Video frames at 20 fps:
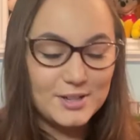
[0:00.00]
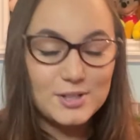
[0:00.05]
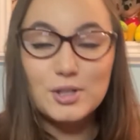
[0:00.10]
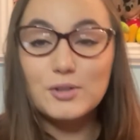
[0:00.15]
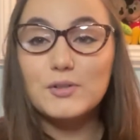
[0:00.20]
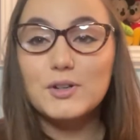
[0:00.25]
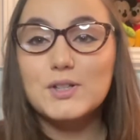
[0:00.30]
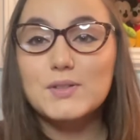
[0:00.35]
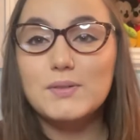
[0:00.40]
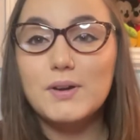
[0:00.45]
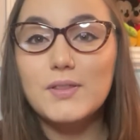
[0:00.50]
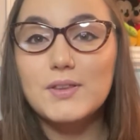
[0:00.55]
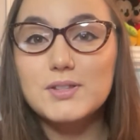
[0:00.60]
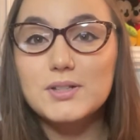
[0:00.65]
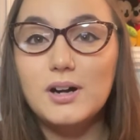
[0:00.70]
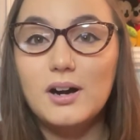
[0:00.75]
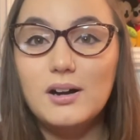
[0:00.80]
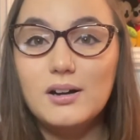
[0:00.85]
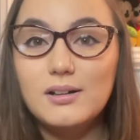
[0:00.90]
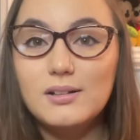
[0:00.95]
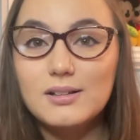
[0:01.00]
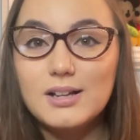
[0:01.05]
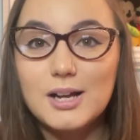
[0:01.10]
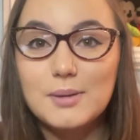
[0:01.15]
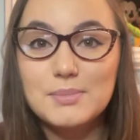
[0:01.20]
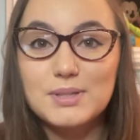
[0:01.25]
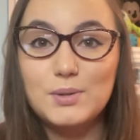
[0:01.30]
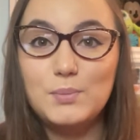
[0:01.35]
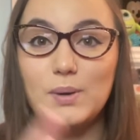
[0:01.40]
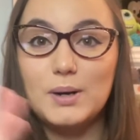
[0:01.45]
So first of all, this all
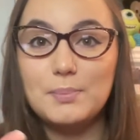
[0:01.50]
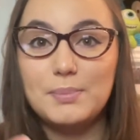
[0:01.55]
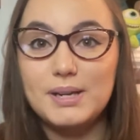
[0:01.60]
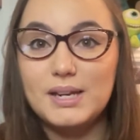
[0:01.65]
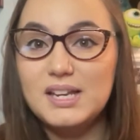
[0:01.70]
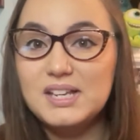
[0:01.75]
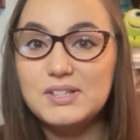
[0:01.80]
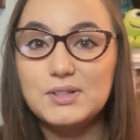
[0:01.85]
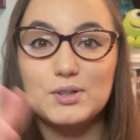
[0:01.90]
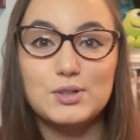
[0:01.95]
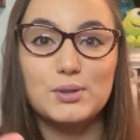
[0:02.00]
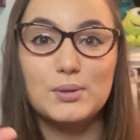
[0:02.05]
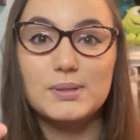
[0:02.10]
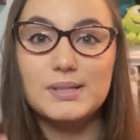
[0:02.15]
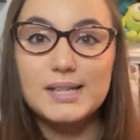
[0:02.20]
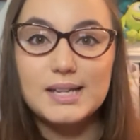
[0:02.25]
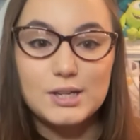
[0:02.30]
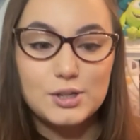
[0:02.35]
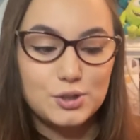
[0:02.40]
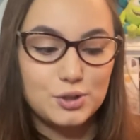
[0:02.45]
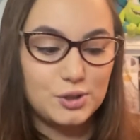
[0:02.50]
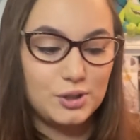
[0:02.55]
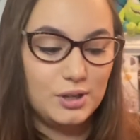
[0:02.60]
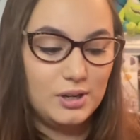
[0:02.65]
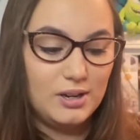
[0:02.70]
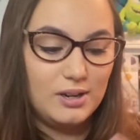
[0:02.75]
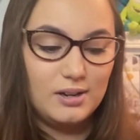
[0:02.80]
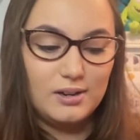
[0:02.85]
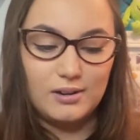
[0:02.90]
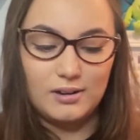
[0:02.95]
comes in one piece. There's no dish
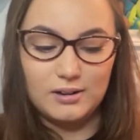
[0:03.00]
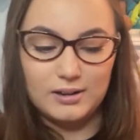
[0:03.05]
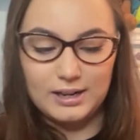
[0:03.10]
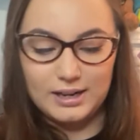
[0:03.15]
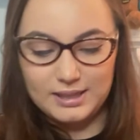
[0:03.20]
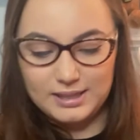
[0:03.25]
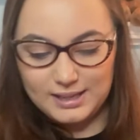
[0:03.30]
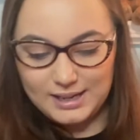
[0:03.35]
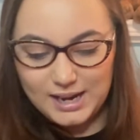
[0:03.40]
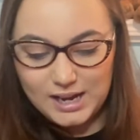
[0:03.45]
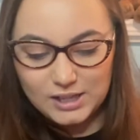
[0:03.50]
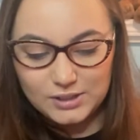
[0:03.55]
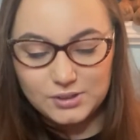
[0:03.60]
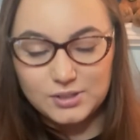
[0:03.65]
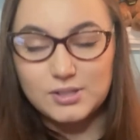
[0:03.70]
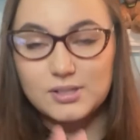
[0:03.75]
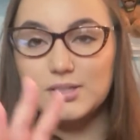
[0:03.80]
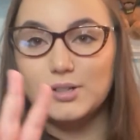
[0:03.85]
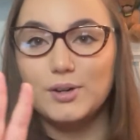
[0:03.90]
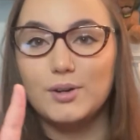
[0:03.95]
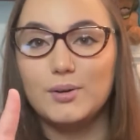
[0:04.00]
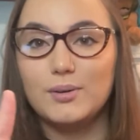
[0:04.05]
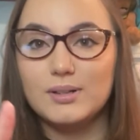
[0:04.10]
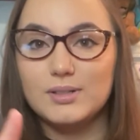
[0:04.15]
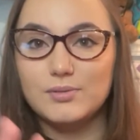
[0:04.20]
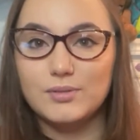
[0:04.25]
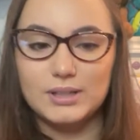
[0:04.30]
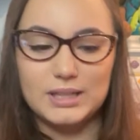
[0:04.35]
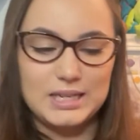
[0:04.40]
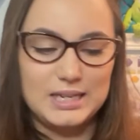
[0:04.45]
or anything else, so
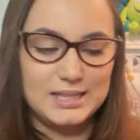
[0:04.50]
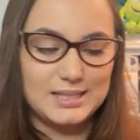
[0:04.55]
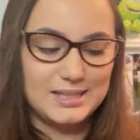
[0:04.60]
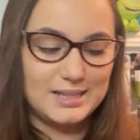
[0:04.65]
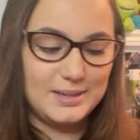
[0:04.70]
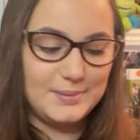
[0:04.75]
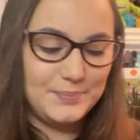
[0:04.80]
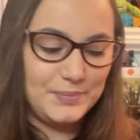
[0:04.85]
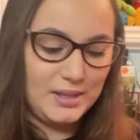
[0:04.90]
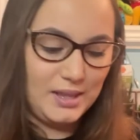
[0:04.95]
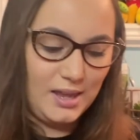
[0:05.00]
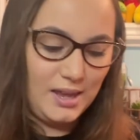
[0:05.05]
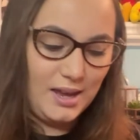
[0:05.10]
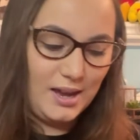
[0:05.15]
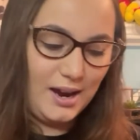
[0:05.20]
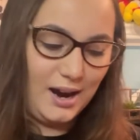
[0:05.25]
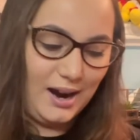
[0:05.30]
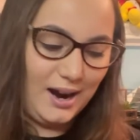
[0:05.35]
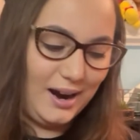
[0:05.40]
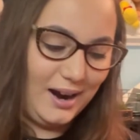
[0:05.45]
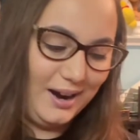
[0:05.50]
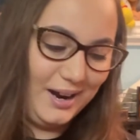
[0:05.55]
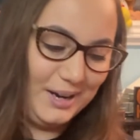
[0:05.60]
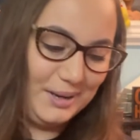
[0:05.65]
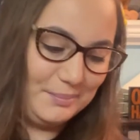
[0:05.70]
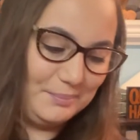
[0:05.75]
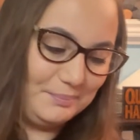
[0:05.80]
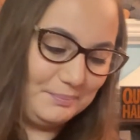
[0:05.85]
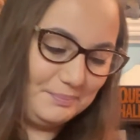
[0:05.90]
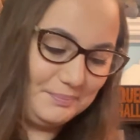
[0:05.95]
it's really easy.
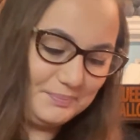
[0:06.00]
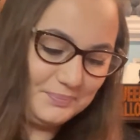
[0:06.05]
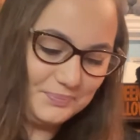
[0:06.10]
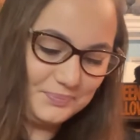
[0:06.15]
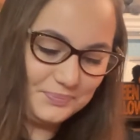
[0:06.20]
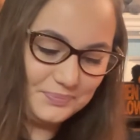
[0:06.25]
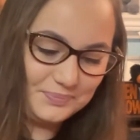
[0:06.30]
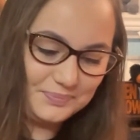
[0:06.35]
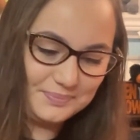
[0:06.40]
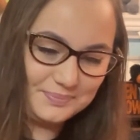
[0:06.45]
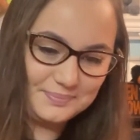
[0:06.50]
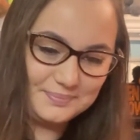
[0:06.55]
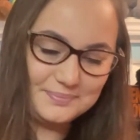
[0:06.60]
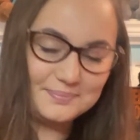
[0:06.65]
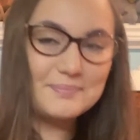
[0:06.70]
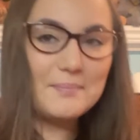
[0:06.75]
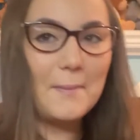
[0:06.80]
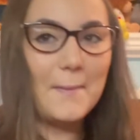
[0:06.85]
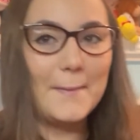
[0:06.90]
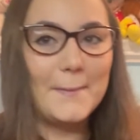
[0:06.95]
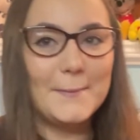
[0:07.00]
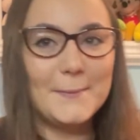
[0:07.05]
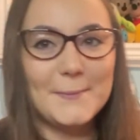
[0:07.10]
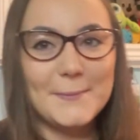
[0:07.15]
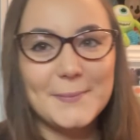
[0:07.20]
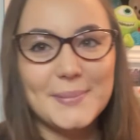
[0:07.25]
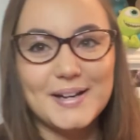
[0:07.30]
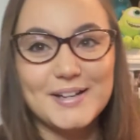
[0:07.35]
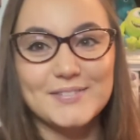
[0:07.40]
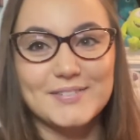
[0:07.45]
Um,
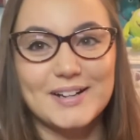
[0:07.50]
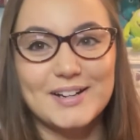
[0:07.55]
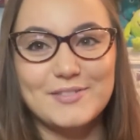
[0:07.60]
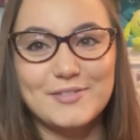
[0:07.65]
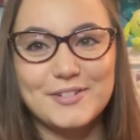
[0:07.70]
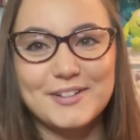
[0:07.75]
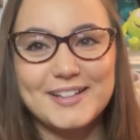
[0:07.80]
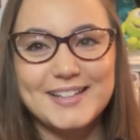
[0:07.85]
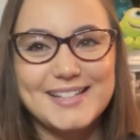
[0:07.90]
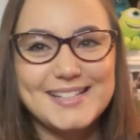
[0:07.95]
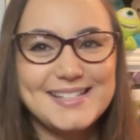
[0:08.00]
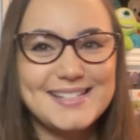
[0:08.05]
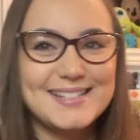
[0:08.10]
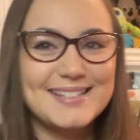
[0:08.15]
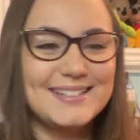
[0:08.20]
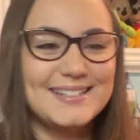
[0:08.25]
are you ready for this?